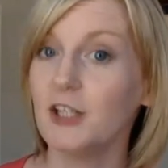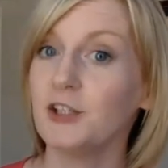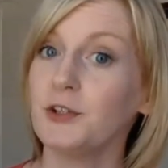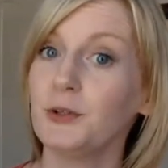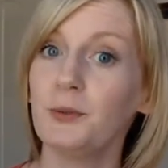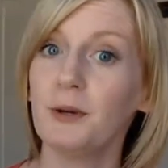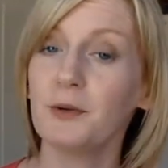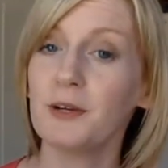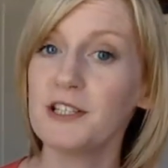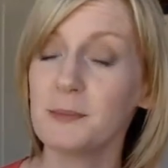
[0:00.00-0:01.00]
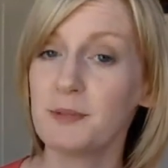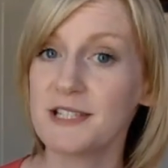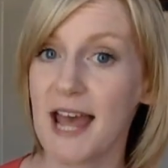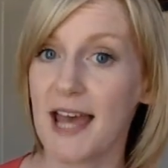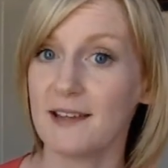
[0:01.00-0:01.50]
You are going to
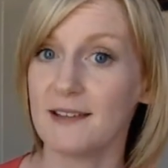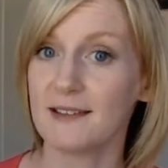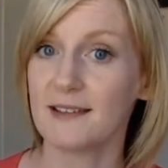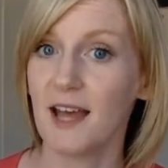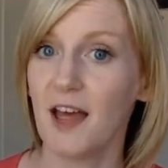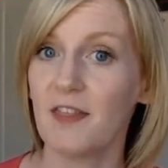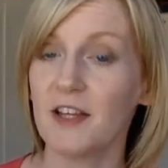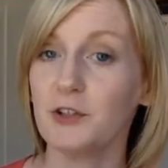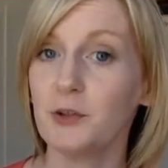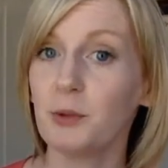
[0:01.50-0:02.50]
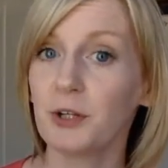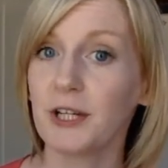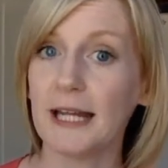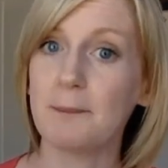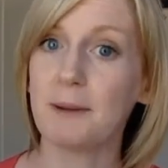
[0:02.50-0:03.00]
pretend that you work
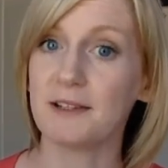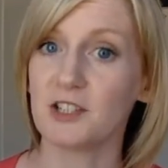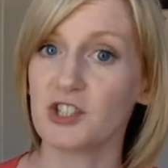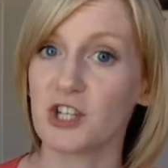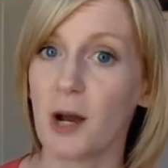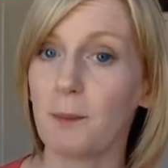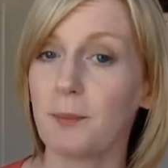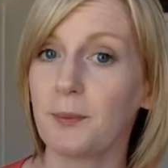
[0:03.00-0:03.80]
in a button shop